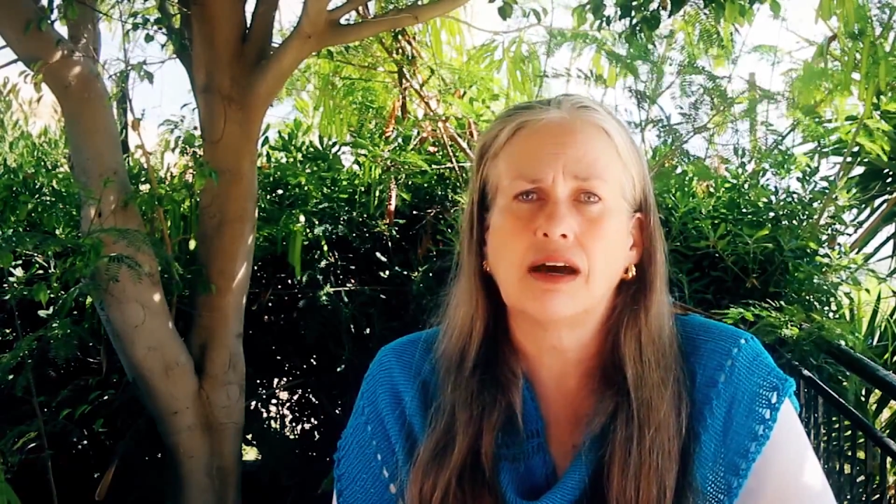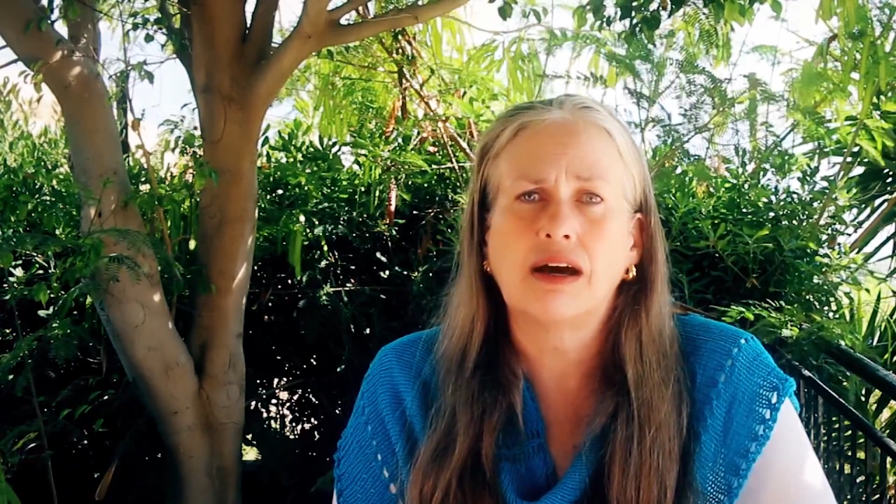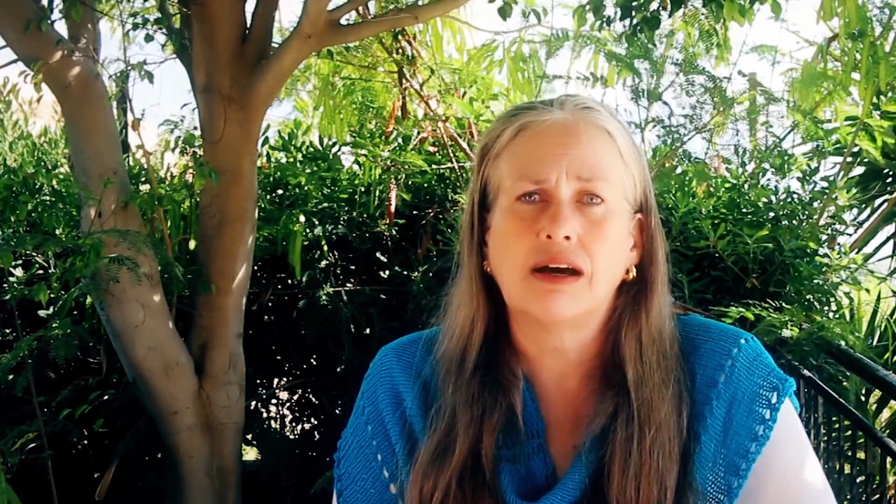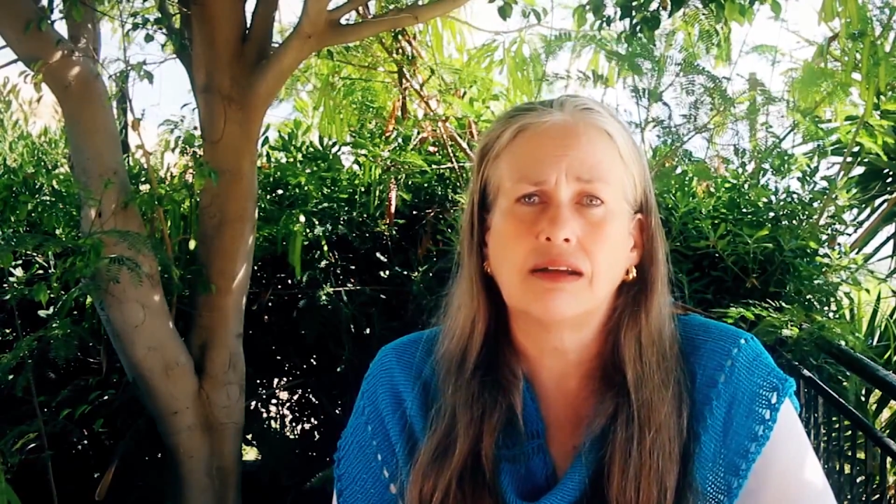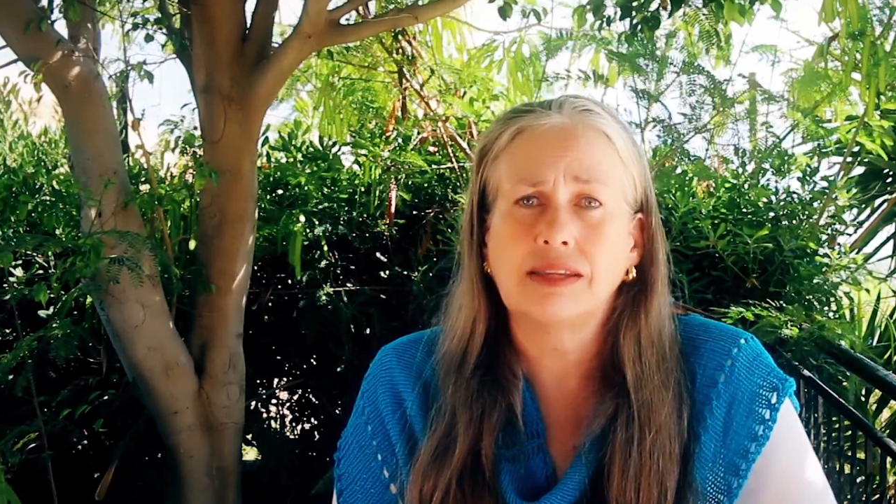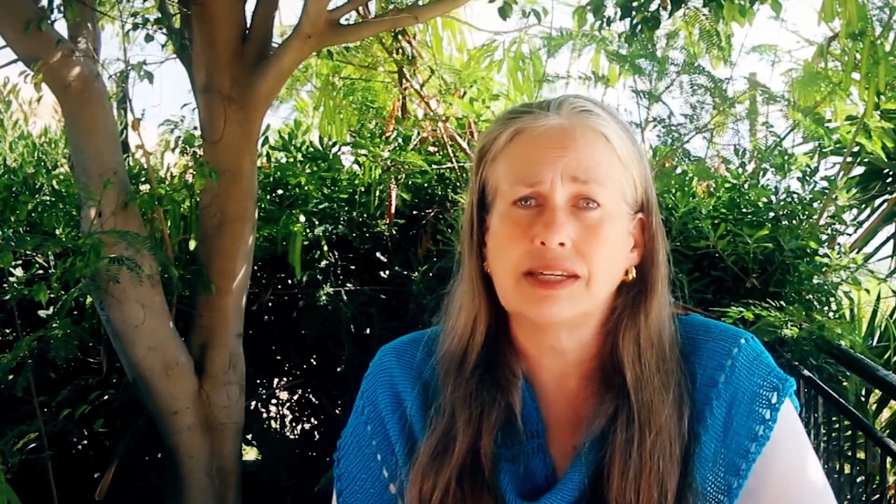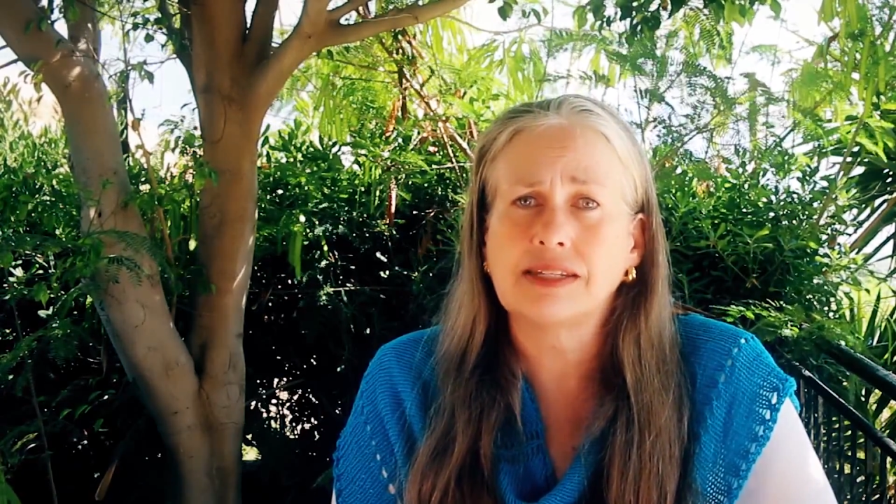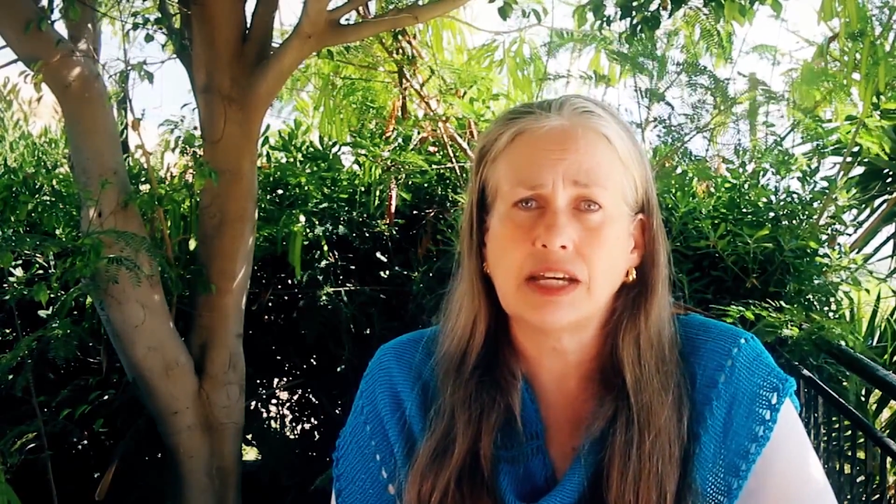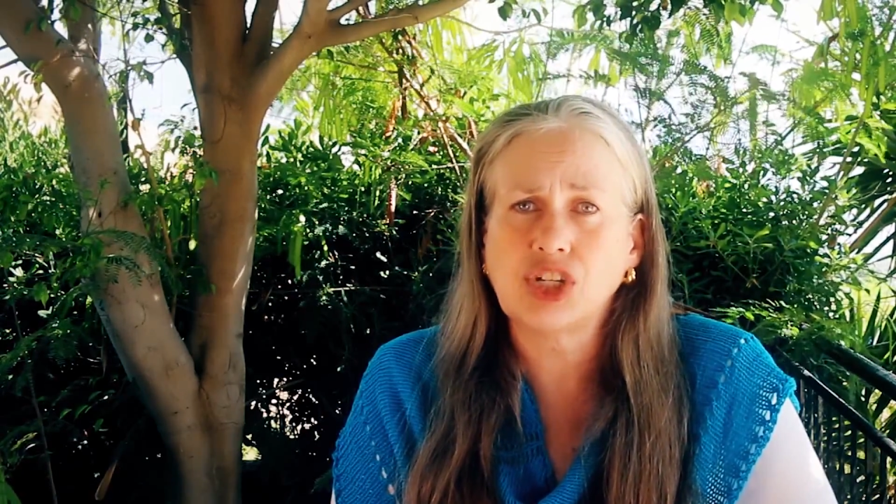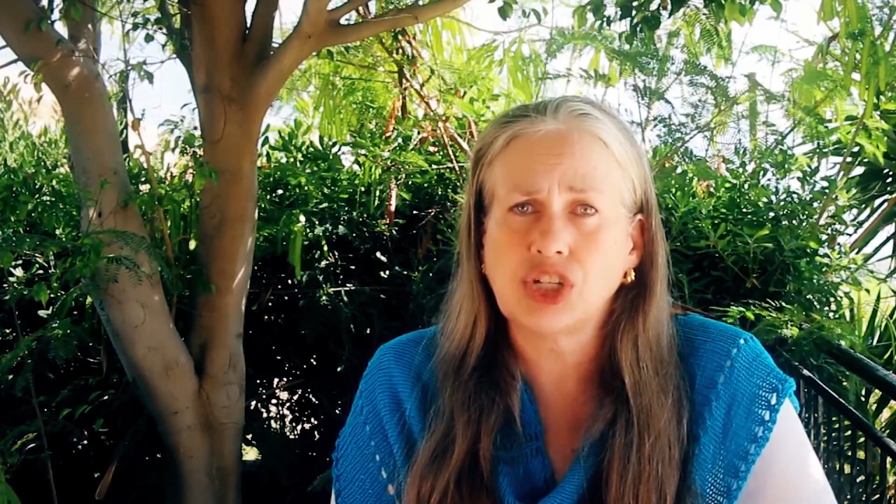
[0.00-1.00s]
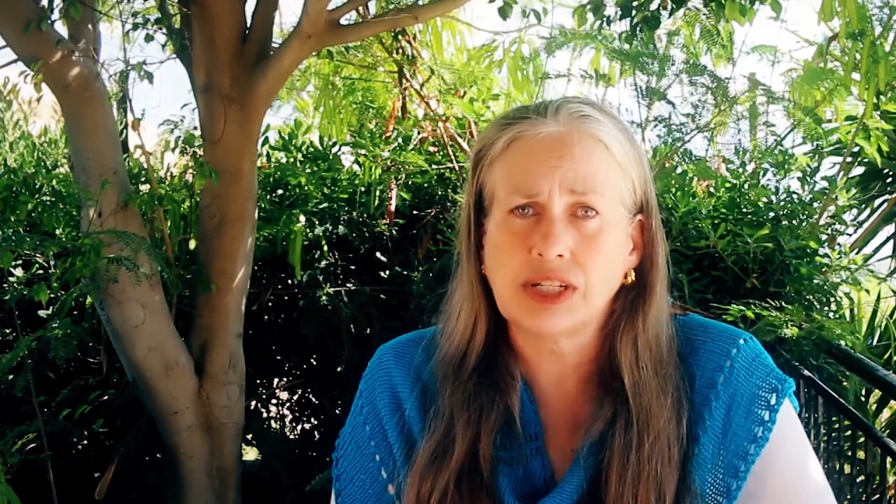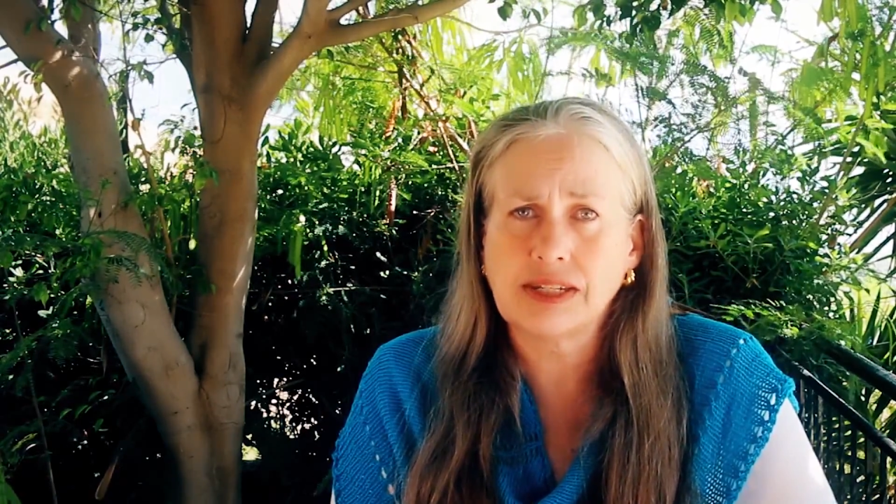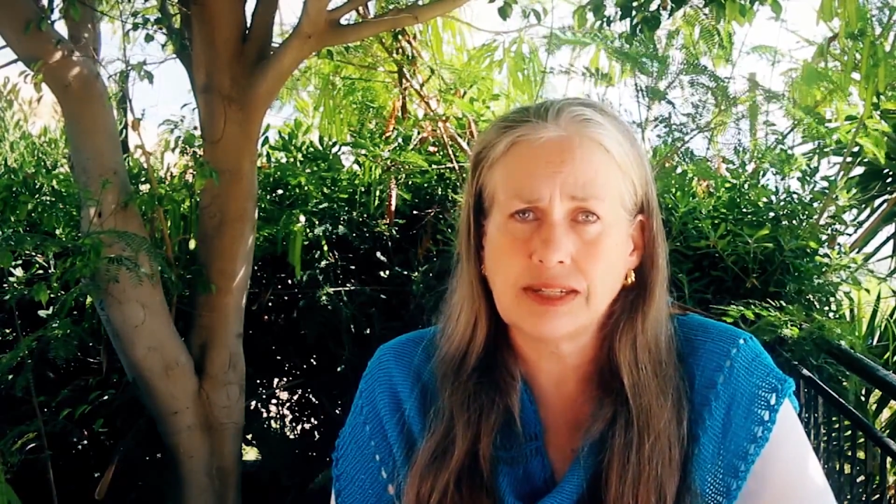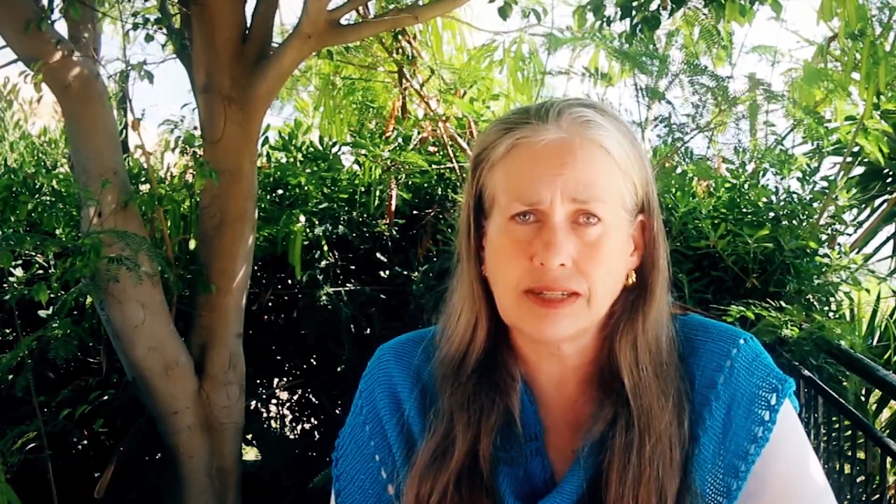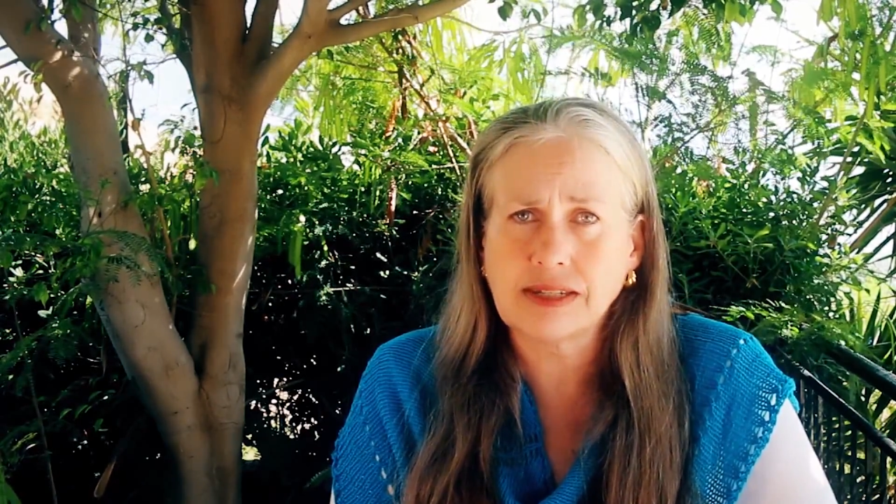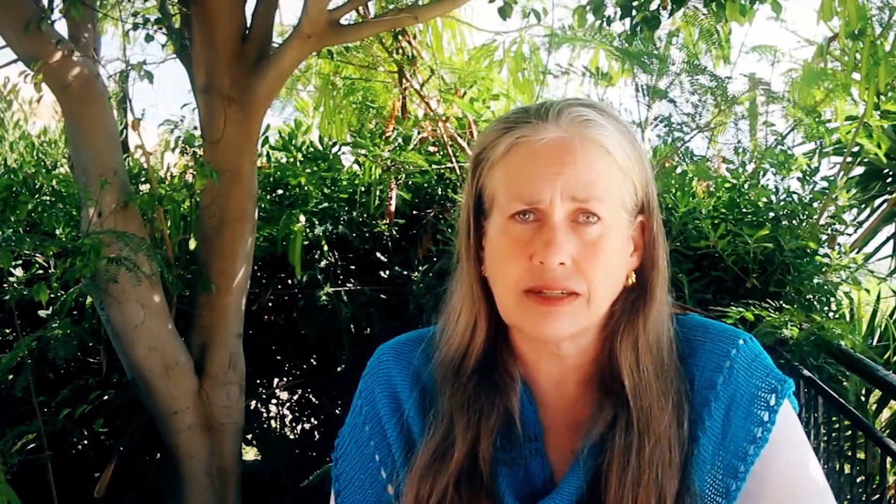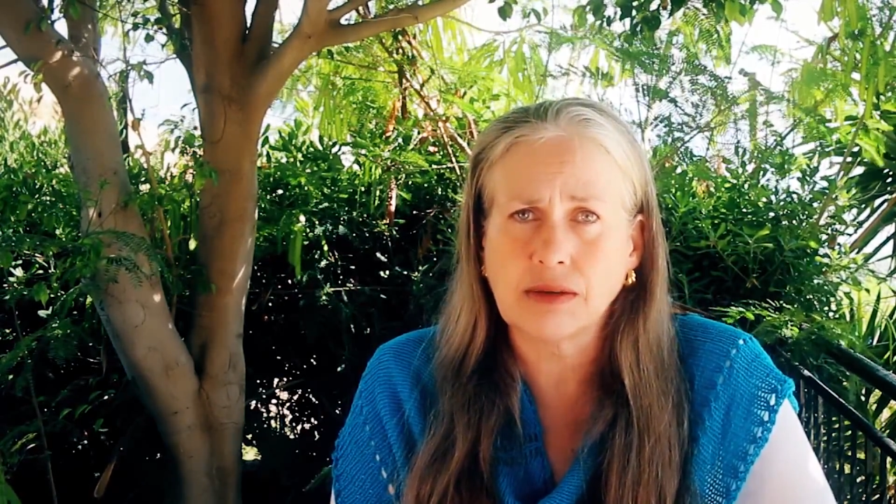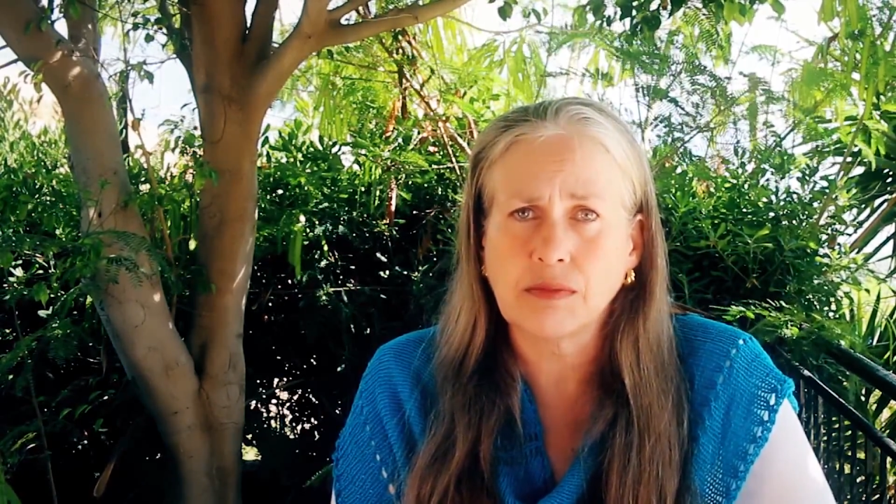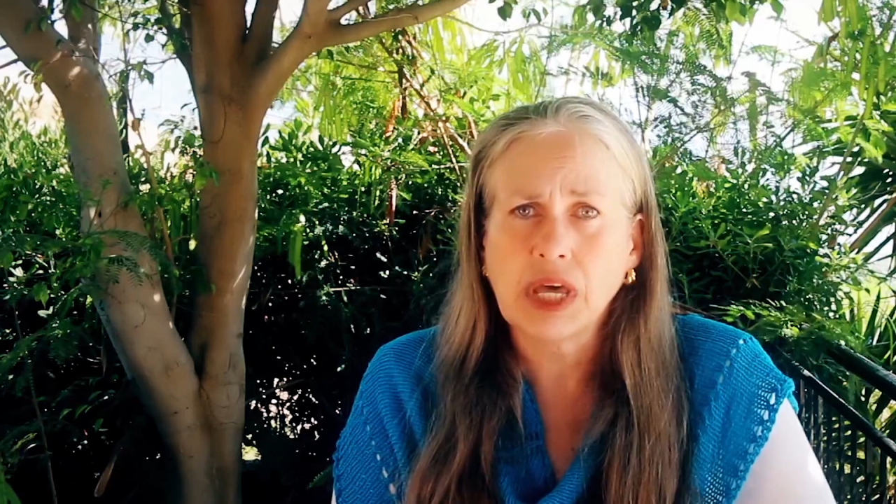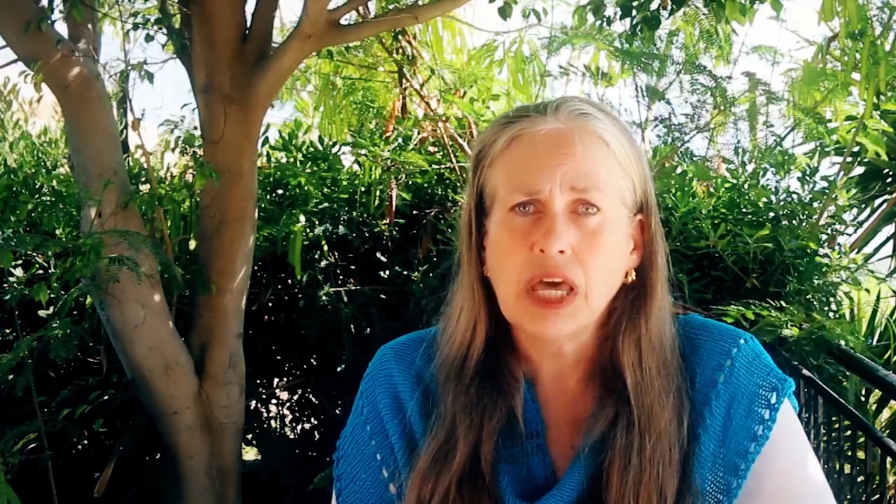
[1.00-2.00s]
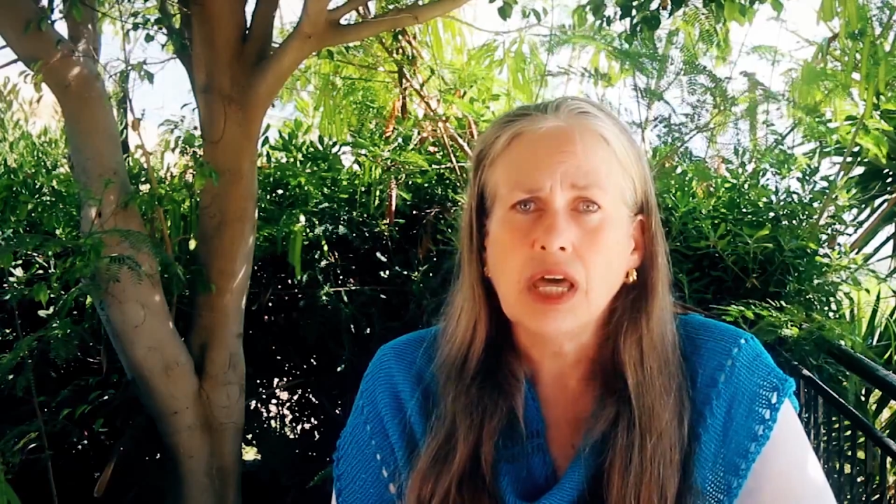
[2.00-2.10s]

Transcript: uh, the ascension system,